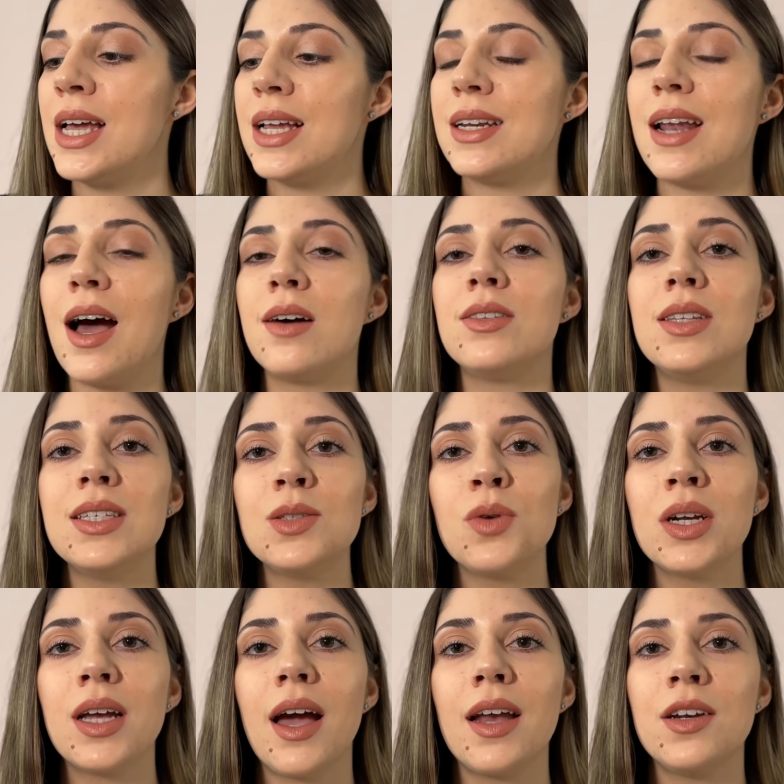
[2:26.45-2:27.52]
Now, this
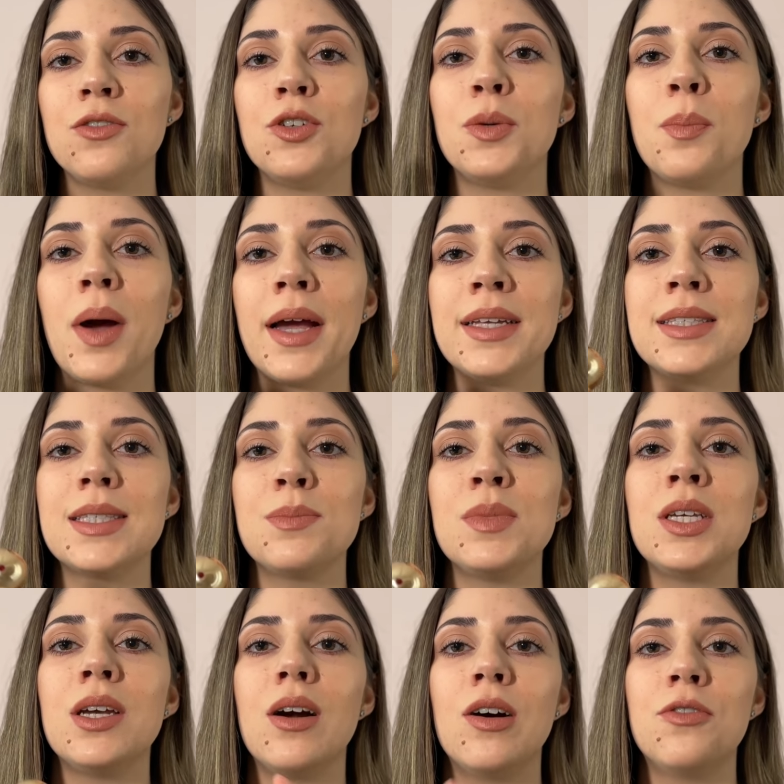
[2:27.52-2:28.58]
one kind of reminds
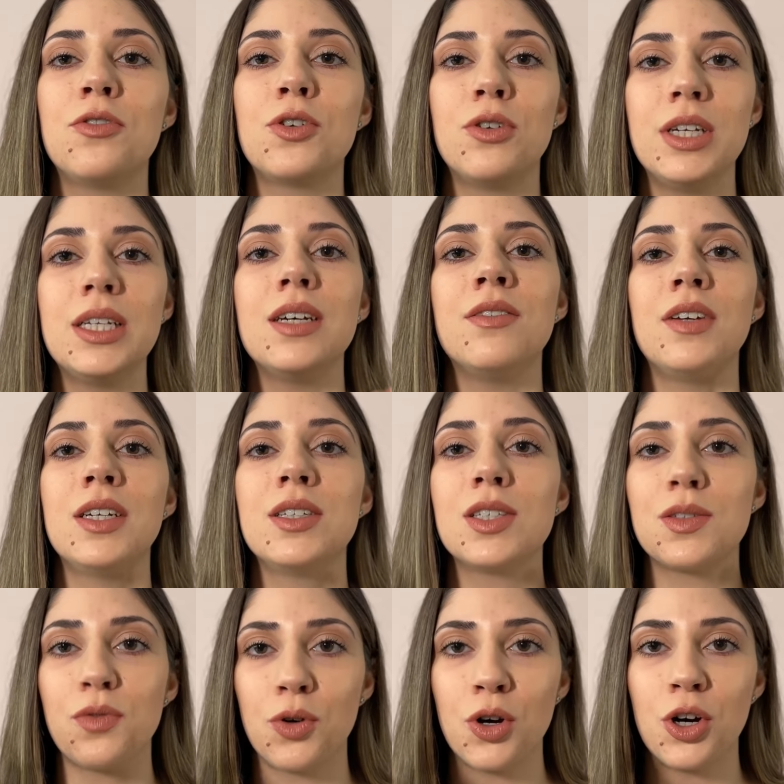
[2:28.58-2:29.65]
me of Creed
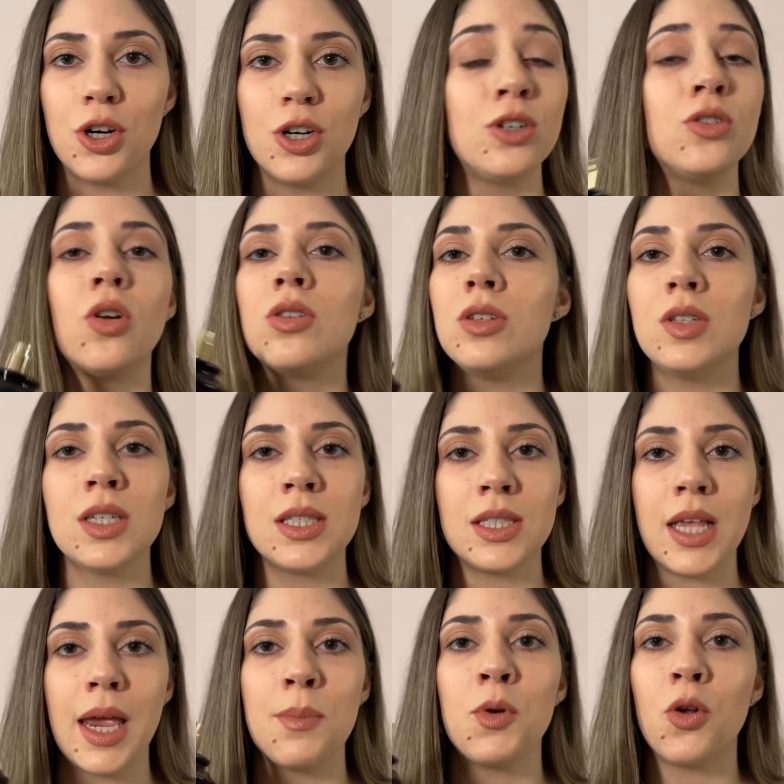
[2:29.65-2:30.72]
Aventus for Her, not the
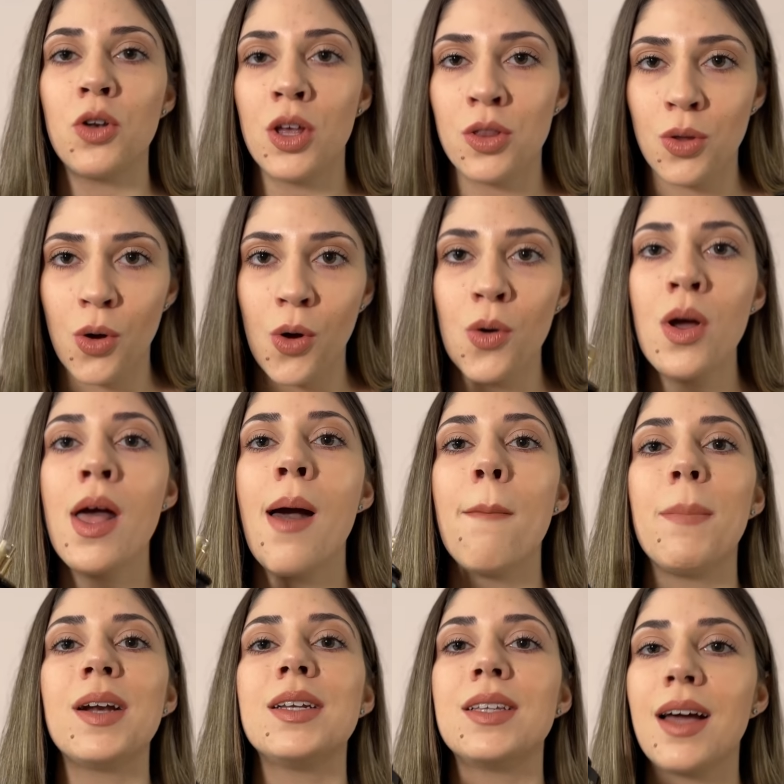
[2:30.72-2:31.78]
same, not at all,
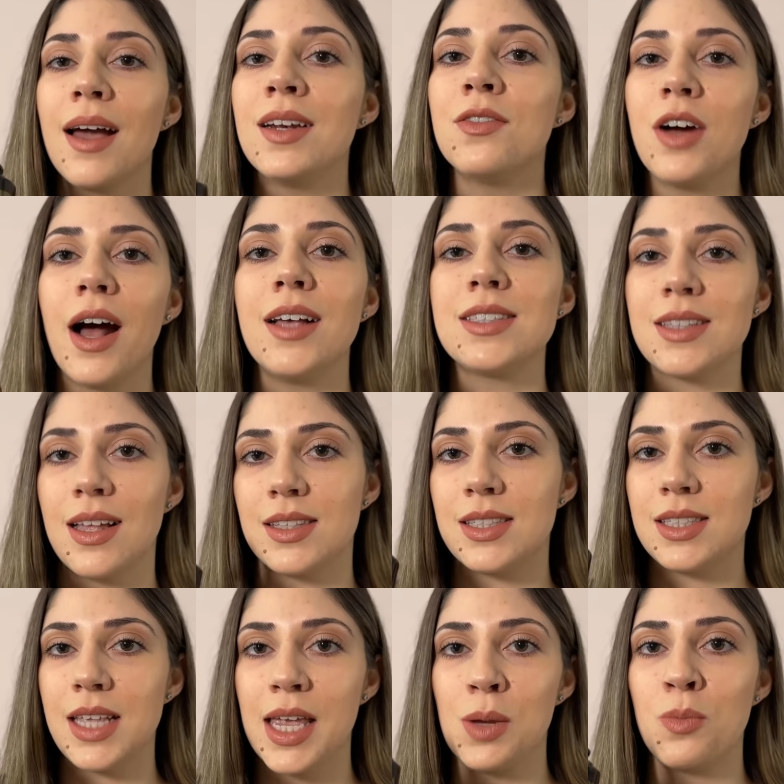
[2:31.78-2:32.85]
but it kind of has that
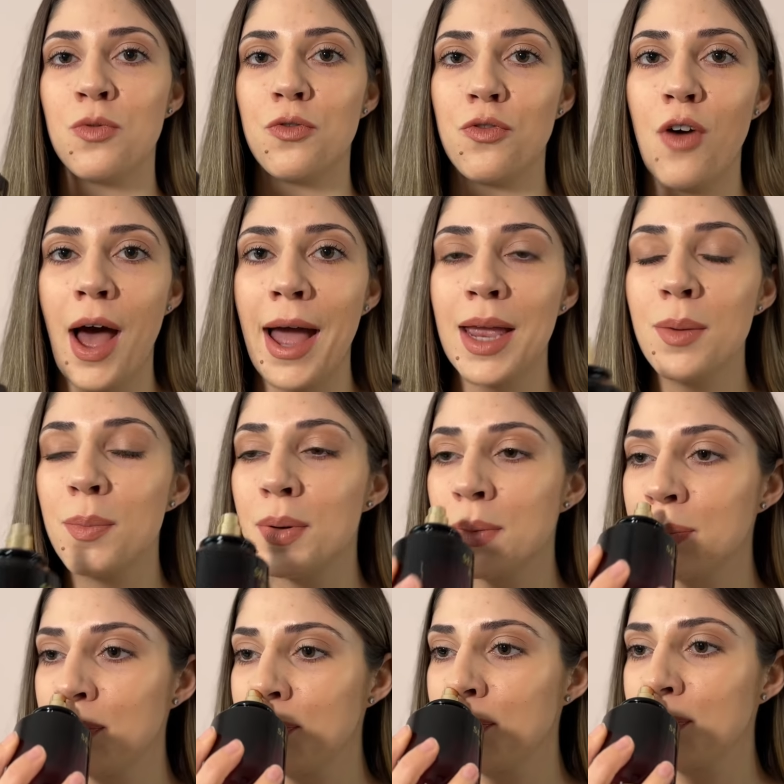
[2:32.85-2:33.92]
same vibe
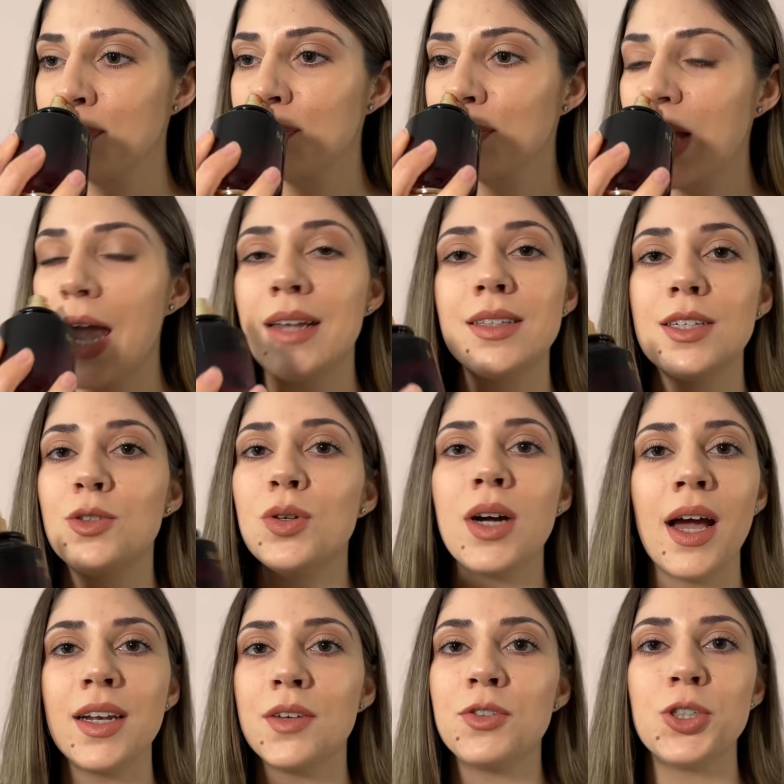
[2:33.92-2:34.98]
and they do
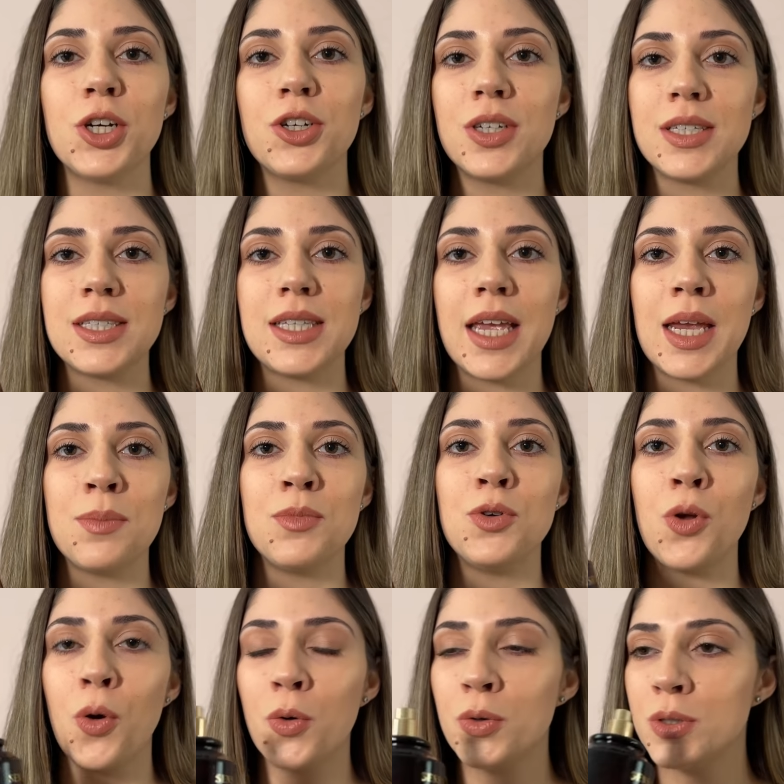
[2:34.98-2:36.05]
kind of share the same
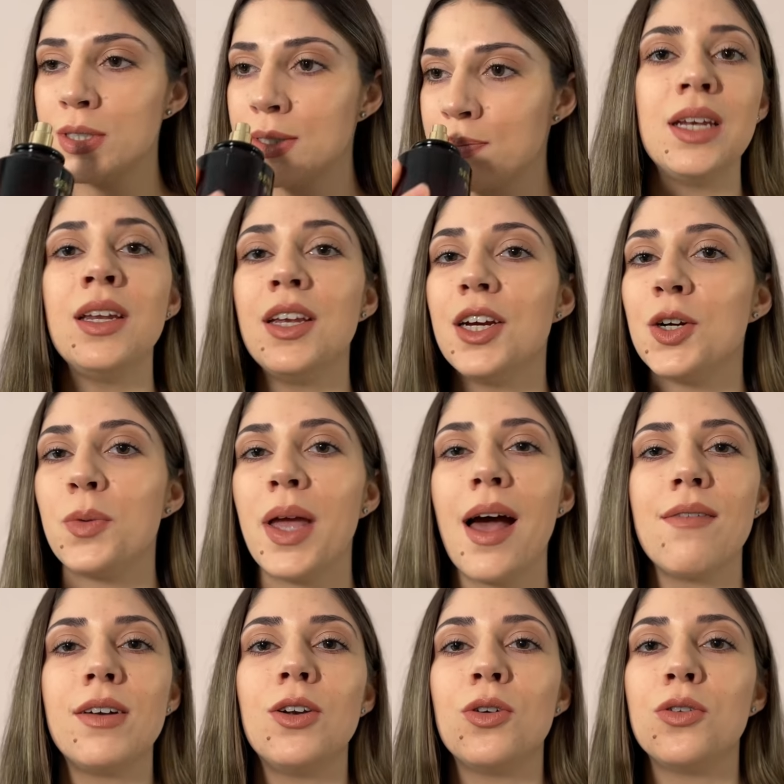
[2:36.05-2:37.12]
notes. In here we
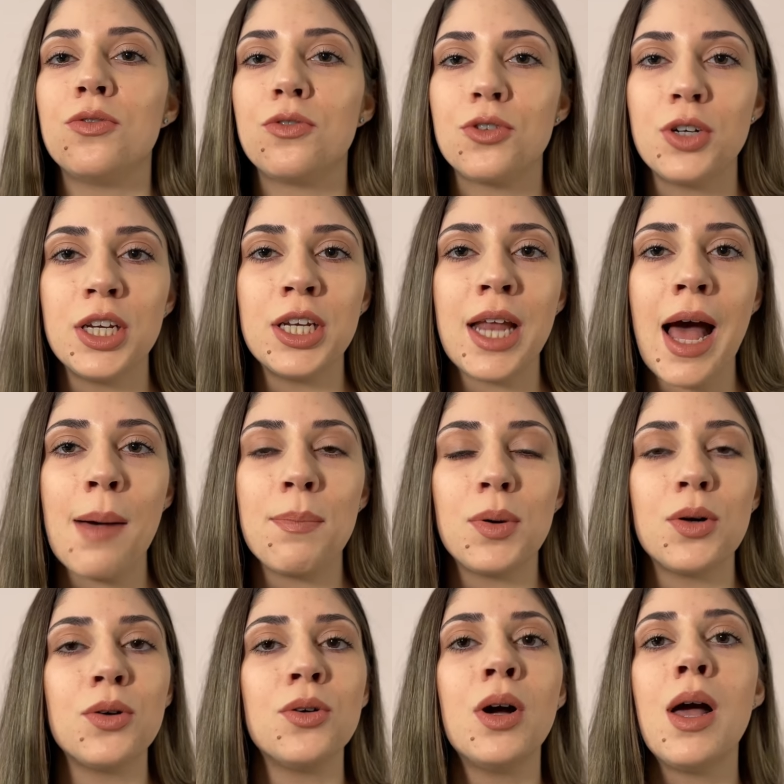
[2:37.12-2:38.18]
have a lot of green
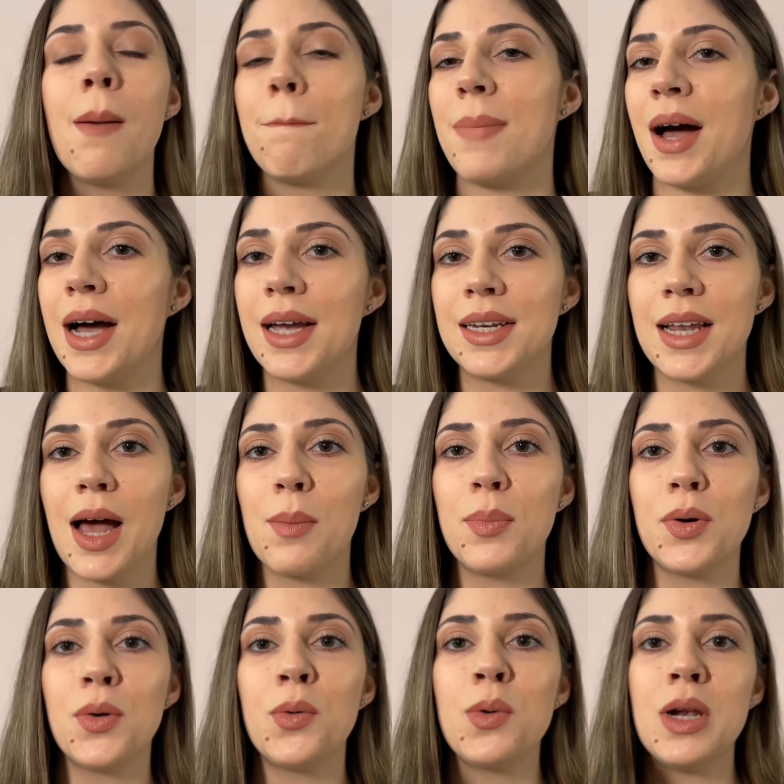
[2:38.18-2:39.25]
apple,
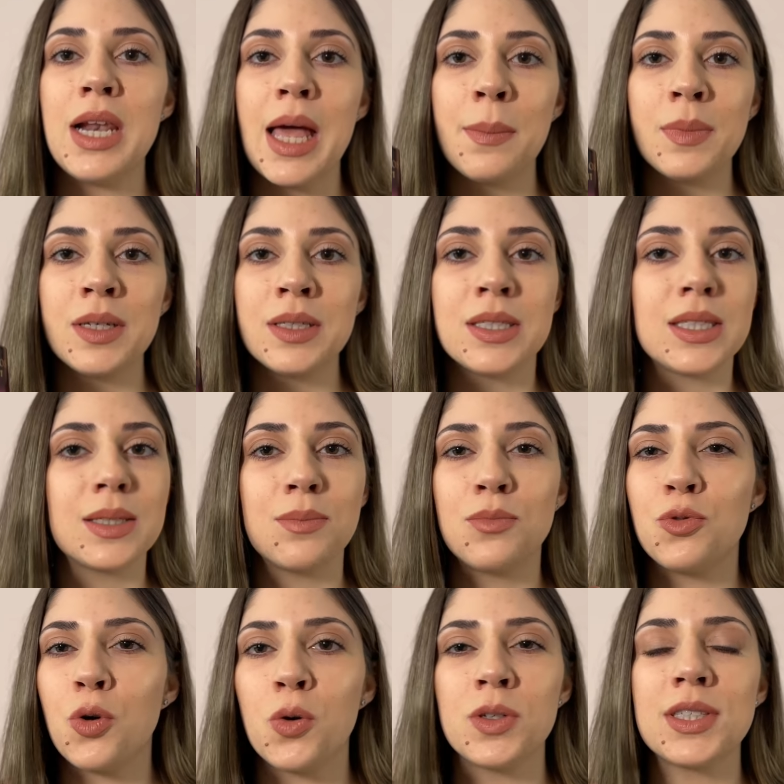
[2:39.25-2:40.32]
pineapple, lemon, some
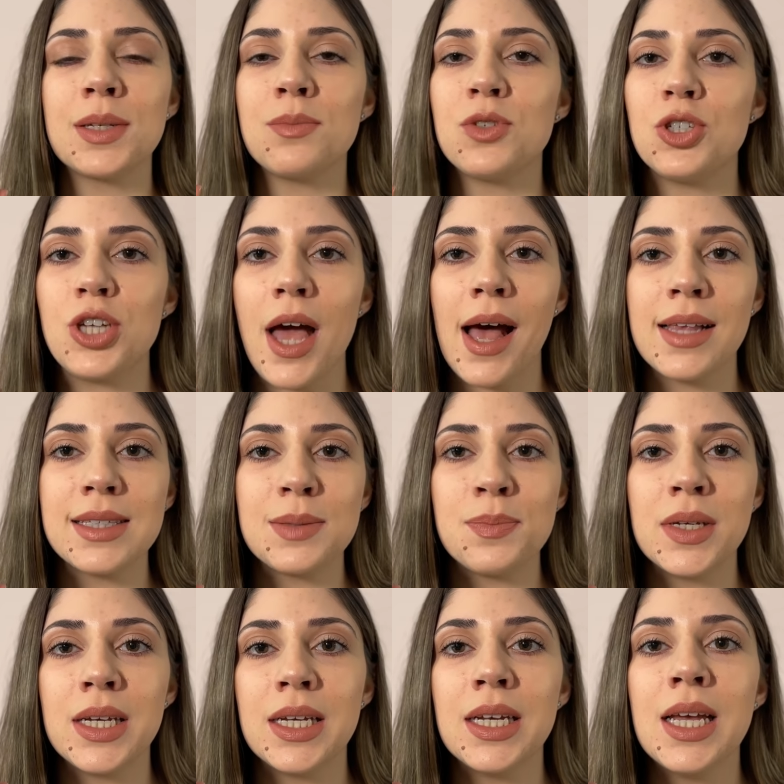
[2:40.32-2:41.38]
rose, some
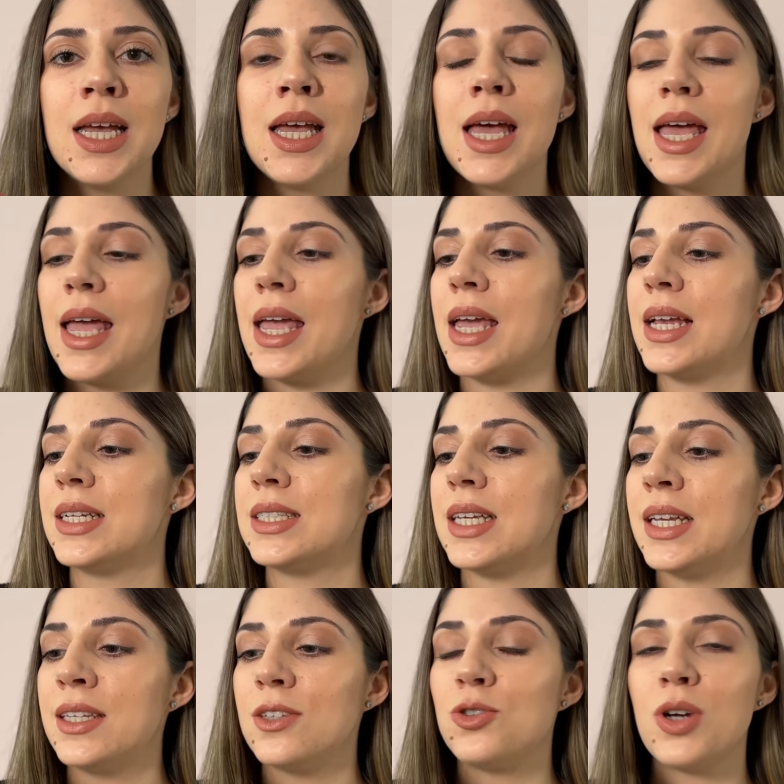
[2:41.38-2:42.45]
jasmine, and
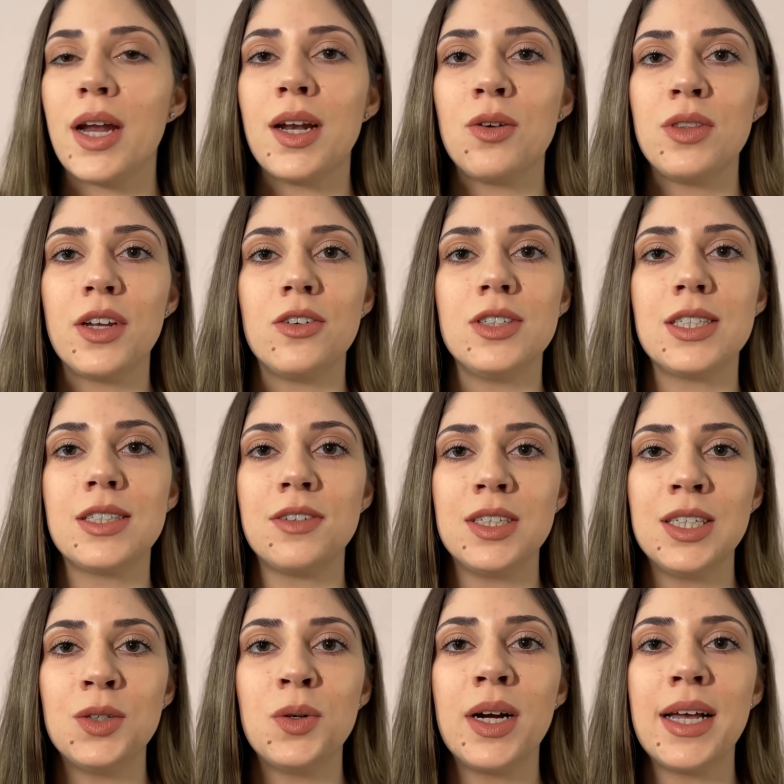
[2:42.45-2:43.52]
in the dry down there is
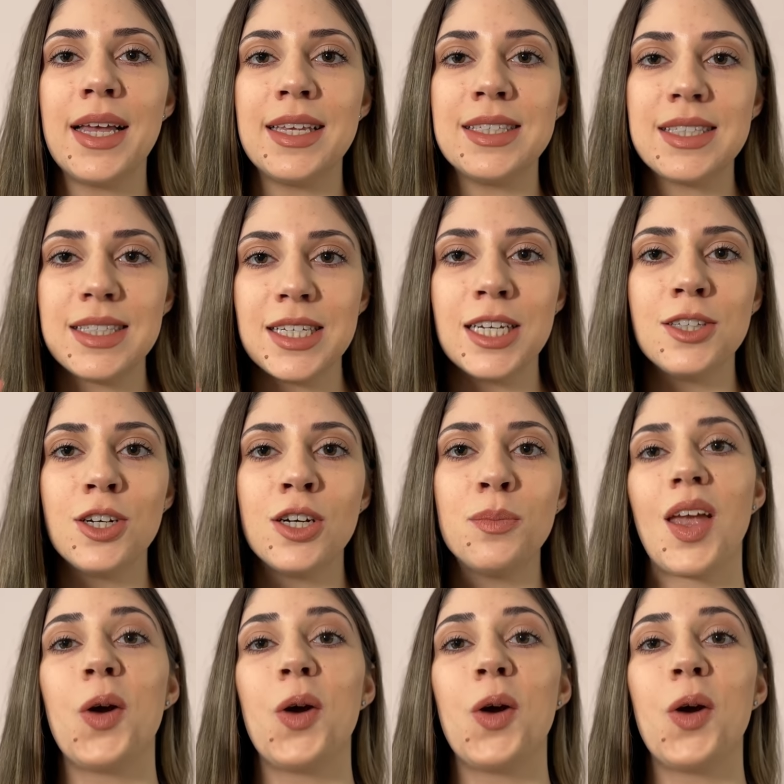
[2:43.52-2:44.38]
vanilla and cedar.